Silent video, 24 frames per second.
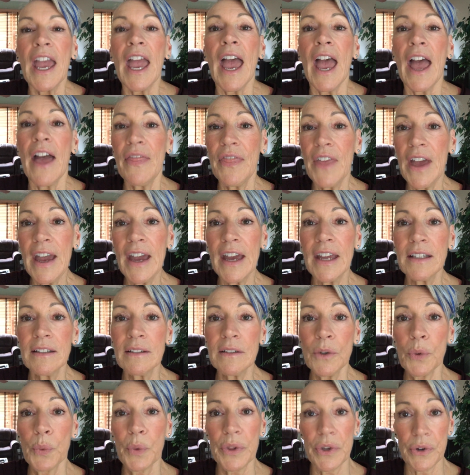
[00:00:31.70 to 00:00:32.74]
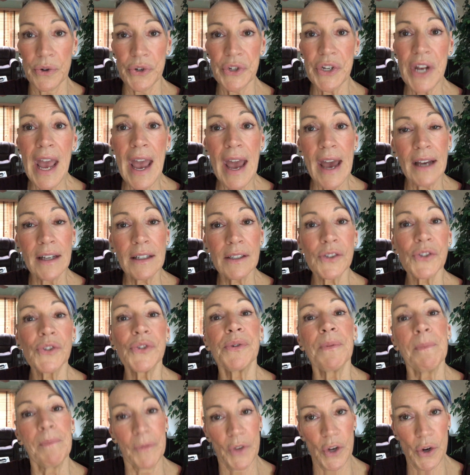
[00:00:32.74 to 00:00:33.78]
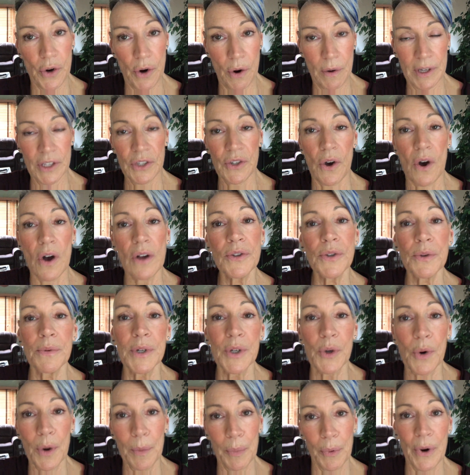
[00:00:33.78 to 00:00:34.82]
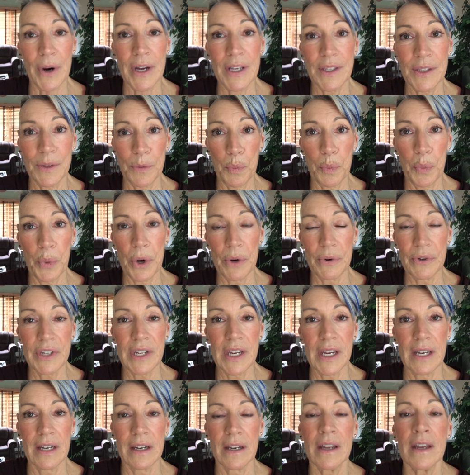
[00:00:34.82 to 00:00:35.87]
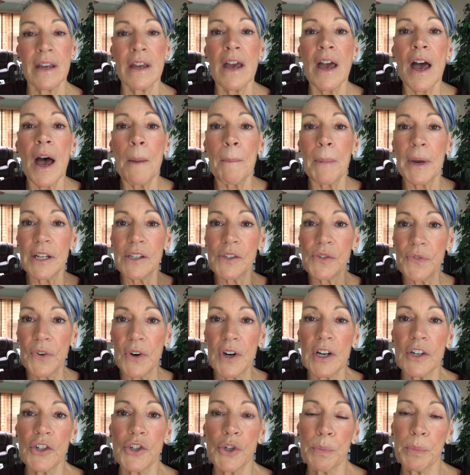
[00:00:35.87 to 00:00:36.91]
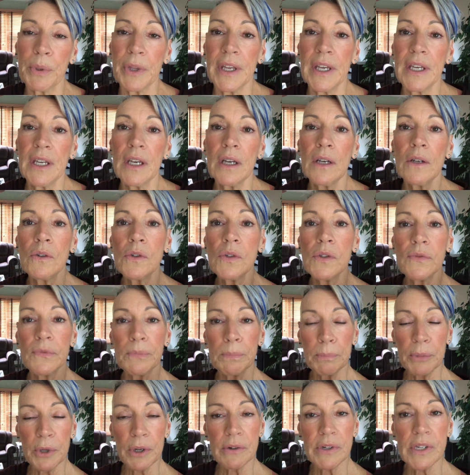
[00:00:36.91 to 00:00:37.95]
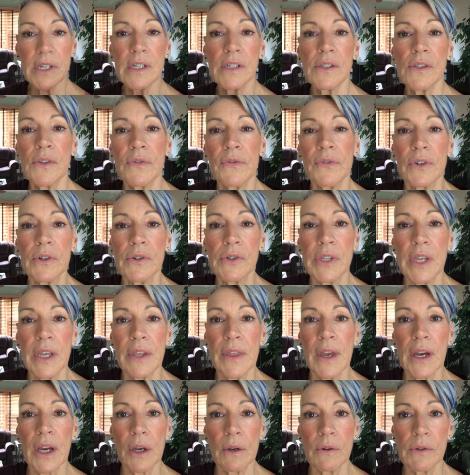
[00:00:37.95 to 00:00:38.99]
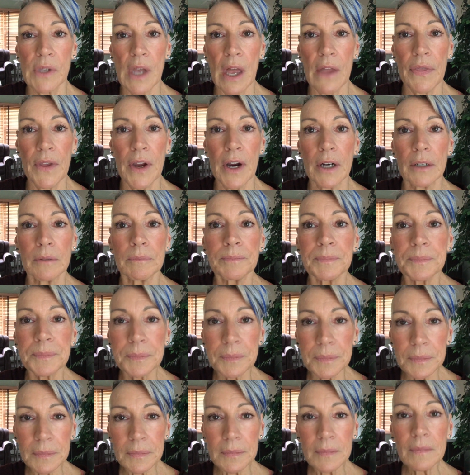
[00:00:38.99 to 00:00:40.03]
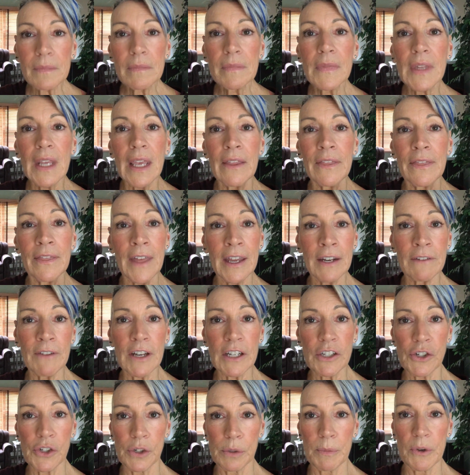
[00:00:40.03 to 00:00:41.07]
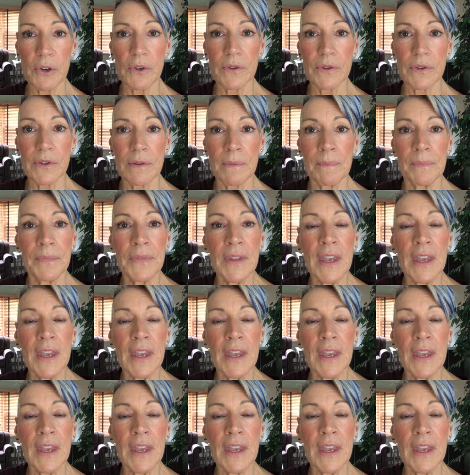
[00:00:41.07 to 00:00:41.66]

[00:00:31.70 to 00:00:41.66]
And then with your snacks, you're going to also incorporate some protein. But as far as your plate goes, protein is the first thing that goes on there. Then vegetables.